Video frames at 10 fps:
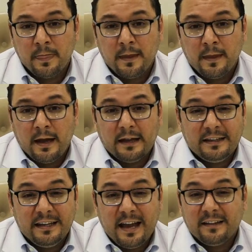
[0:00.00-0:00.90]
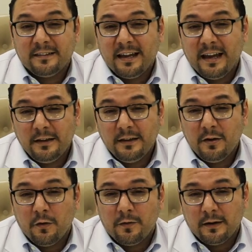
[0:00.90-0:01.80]
and he has any
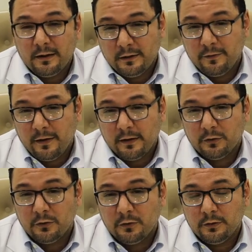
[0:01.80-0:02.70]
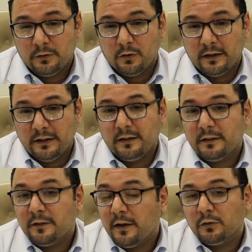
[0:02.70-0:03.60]
of a risk factors or any risk
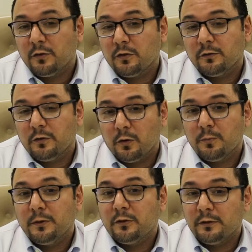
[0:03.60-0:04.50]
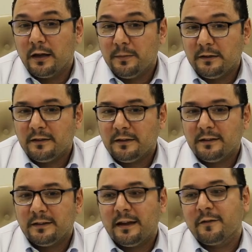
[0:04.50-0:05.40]
factor of development of diabetes,
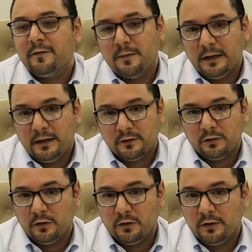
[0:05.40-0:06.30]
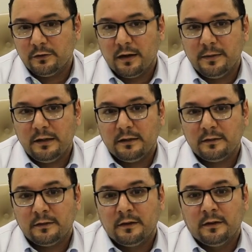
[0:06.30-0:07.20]
like family history of
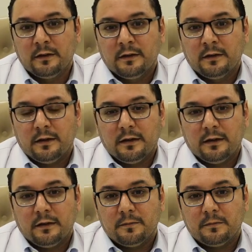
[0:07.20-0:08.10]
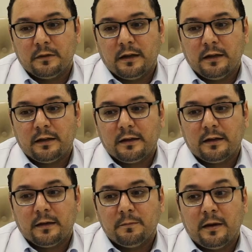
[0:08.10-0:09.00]
diabetes, like
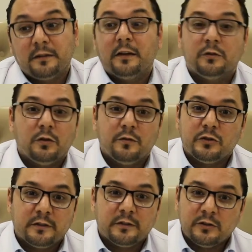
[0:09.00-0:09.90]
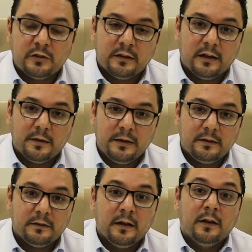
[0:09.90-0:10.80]
past history of gestational
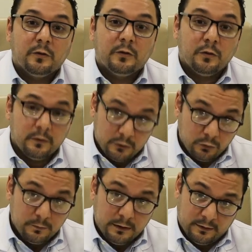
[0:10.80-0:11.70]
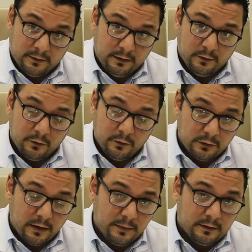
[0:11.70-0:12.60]
diabetes, so they should be screened for
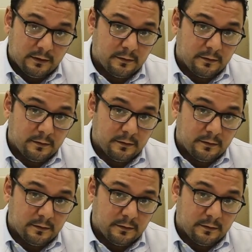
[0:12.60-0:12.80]
diabetes.